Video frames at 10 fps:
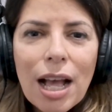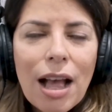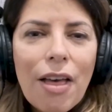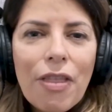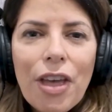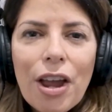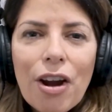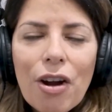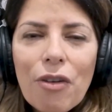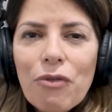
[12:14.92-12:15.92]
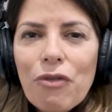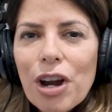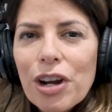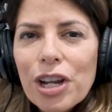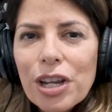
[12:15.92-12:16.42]
They're
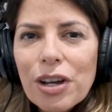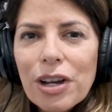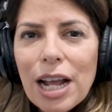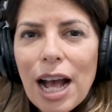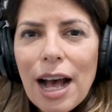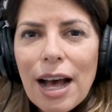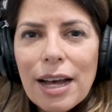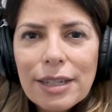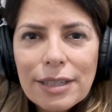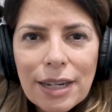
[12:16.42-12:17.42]
very good at